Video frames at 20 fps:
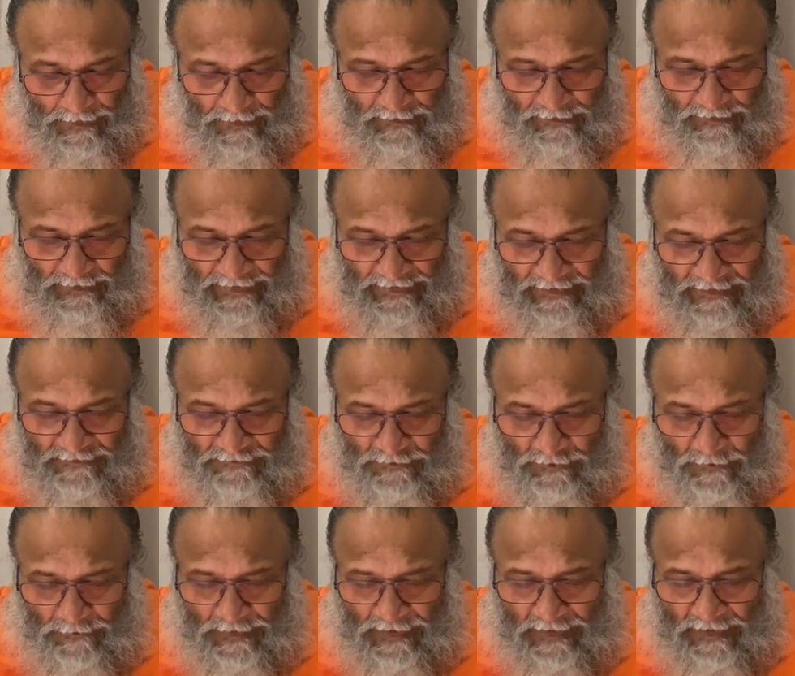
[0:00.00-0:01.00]

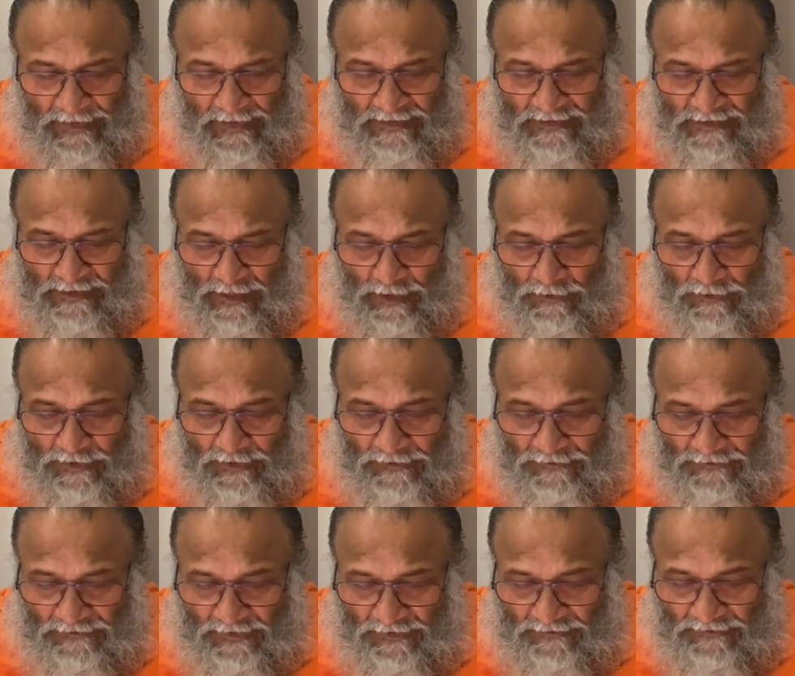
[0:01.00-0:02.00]
Jnaneshwar Maharaj now
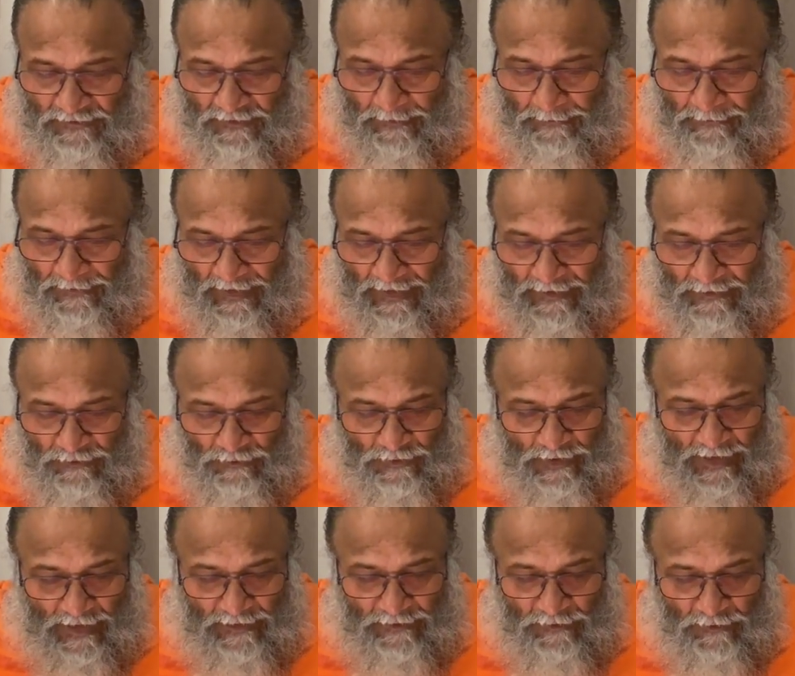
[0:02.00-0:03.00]
gives his reply to the
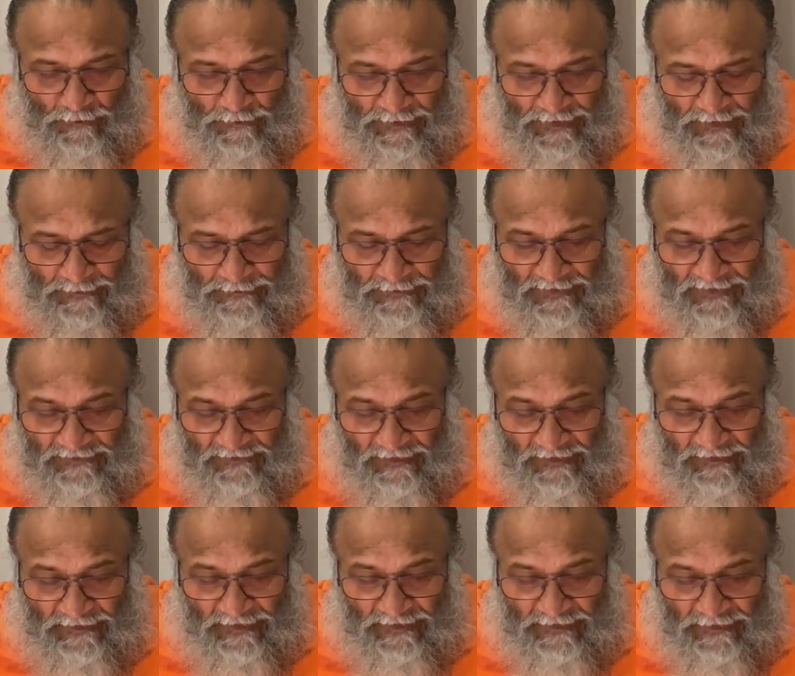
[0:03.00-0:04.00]
argument
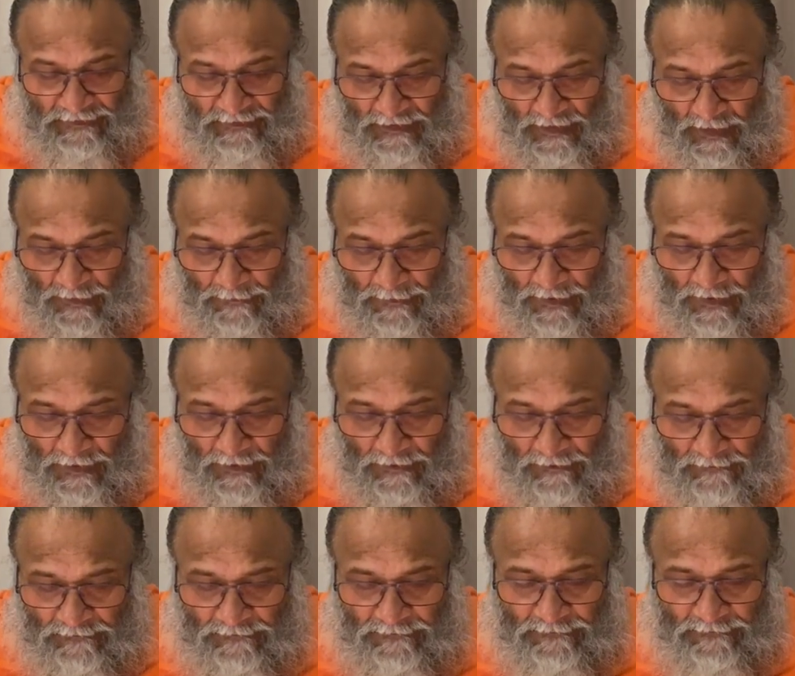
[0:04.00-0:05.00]
presented in the
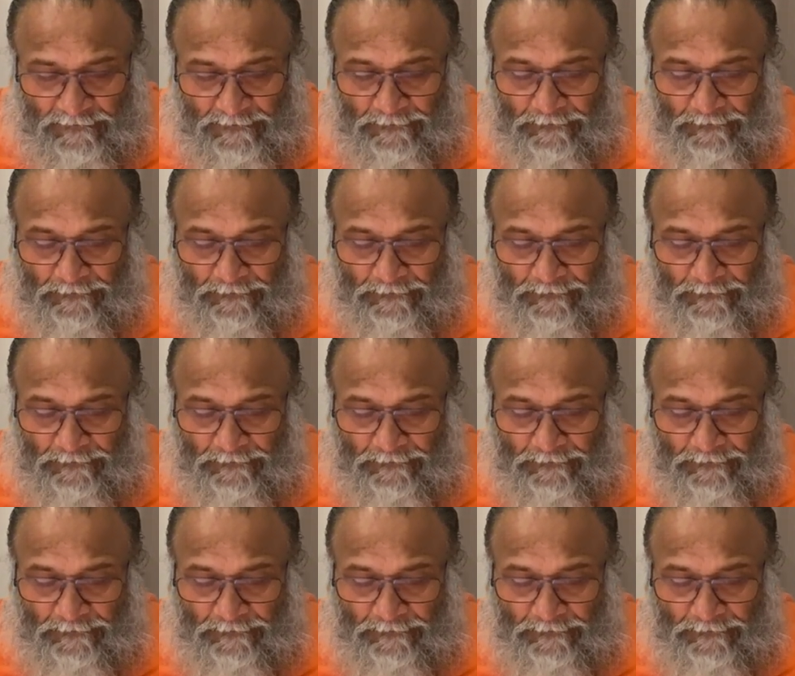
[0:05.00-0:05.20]
above.